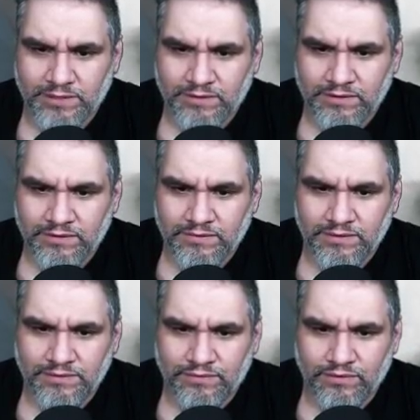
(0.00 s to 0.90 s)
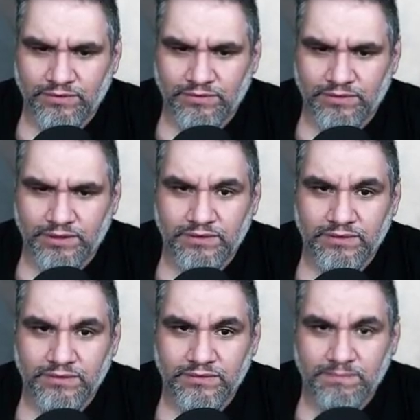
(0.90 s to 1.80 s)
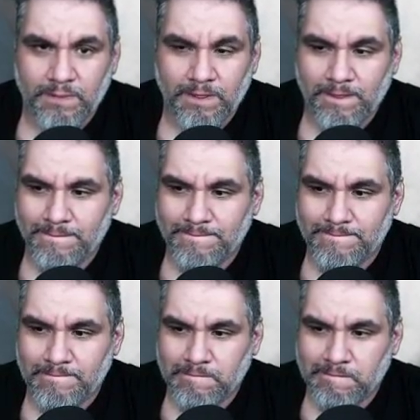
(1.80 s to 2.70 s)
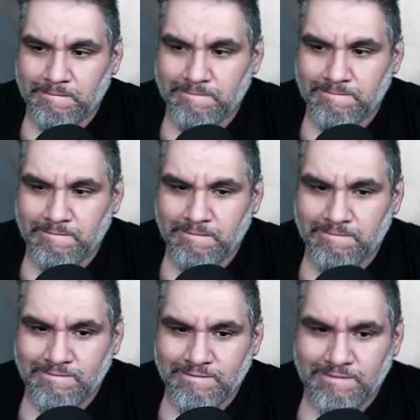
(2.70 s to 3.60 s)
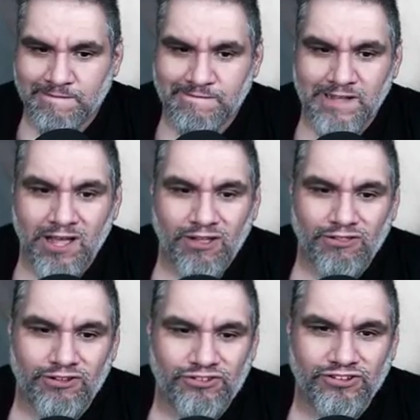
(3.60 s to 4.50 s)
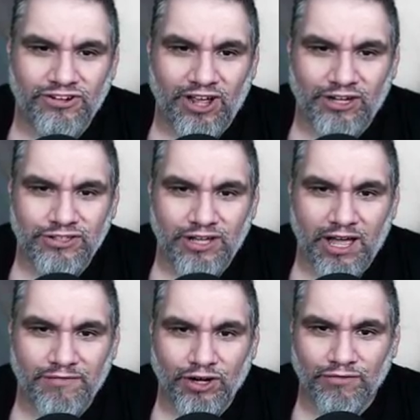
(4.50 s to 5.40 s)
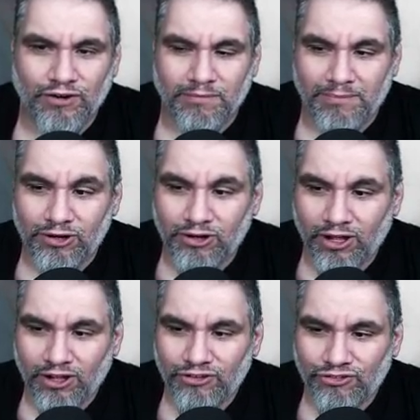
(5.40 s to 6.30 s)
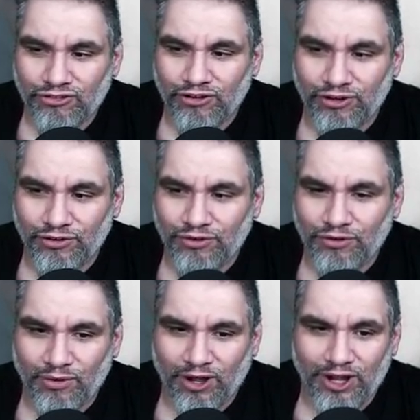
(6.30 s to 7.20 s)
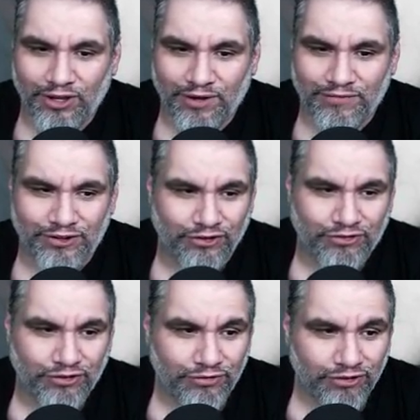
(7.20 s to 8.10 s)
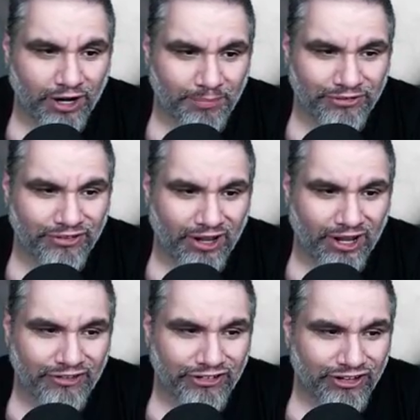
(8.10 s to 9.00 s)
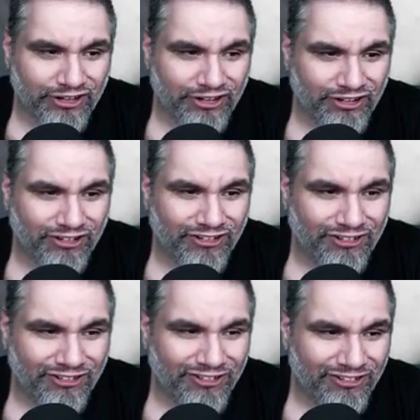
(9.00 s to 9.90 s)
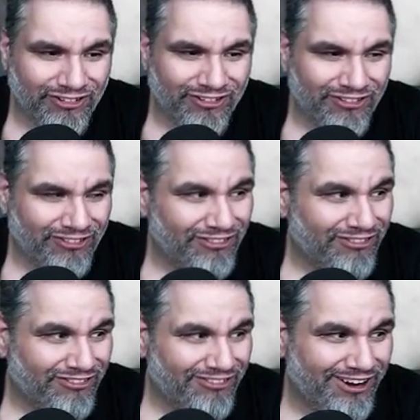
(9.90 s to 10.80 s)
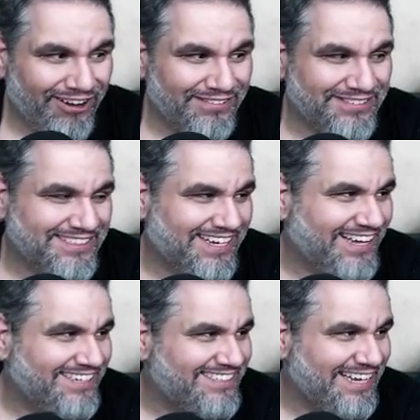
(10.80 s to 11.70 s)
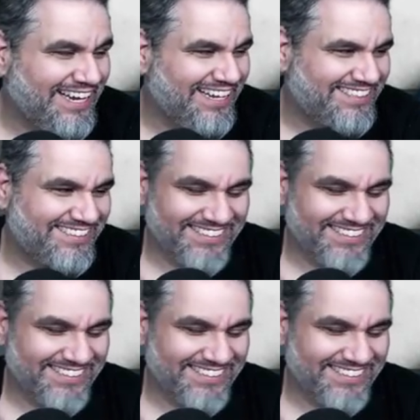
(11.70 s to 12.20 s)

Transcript: Bro, uh, Everflowing Chalice is a zero drop? This doesn't actually have a converted mana cost, so I don't know why you have it in the two drop slot. Uh, it does have a converted mana cost of oh, zero. Oh, thank you. It.